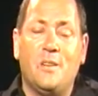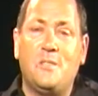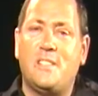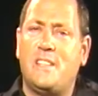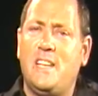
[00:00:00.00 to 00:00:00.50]

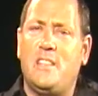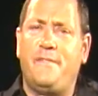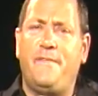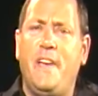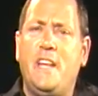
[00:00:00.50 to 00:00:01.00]
you'll see
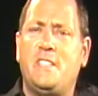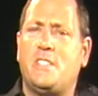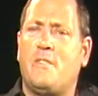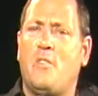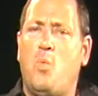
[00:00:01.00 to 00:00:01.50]
the
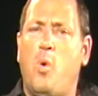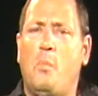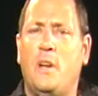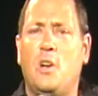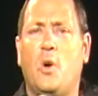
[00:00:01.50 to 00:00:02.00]
face of a
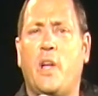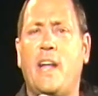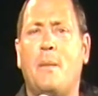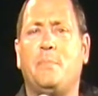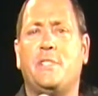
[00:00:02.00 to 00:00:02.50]
woman
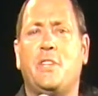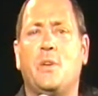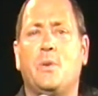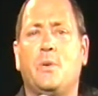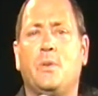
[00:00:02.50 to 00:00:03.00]
looking up at you.
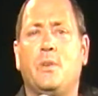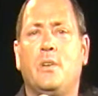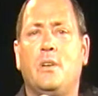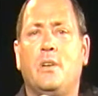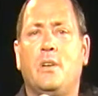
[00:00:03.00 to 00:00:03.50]

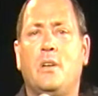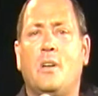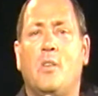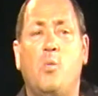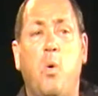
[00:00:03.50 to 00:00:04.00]

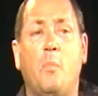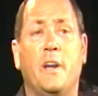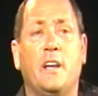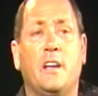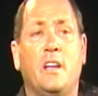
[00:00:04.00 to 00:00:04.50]
A
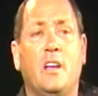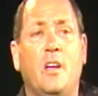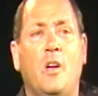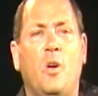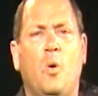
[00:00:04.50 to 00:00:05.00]
woman
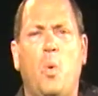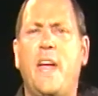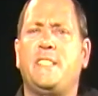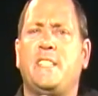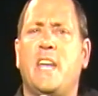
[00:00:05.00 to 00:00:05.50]

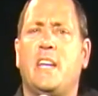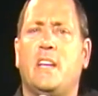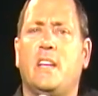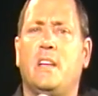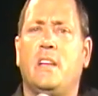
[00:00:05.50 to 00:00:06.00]
waiting.
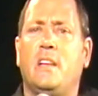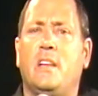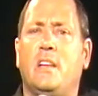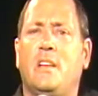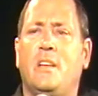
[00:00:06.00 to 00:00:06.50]

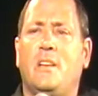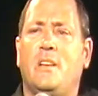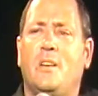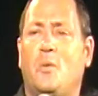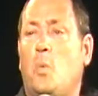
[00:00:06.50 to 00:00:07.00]

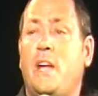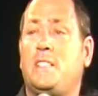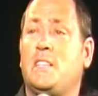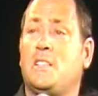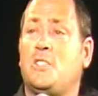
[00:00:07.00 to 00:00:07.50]

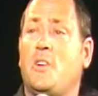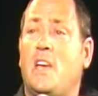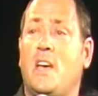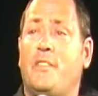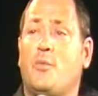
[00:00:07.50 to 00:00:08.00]
Waiting to
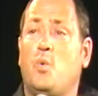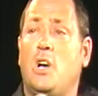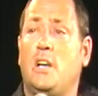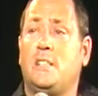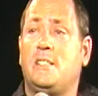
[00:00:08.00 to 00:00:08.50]
hear the
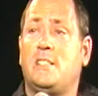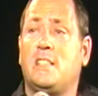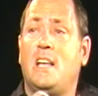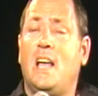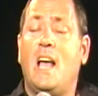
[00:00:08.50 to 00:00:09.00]

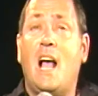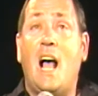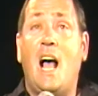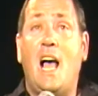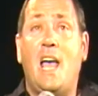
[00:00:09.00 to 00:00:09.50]
words,
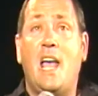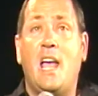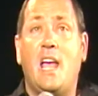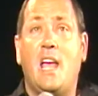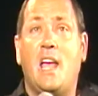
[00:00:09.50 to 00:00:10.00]

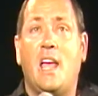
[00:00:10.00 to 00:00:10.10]
I